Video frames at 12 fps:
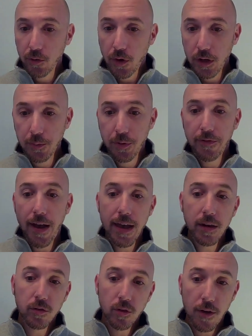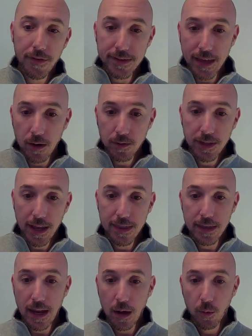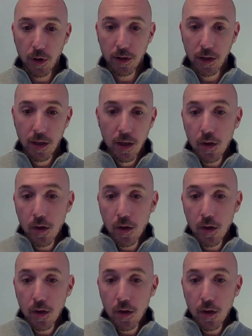or at a provider's office outside the network,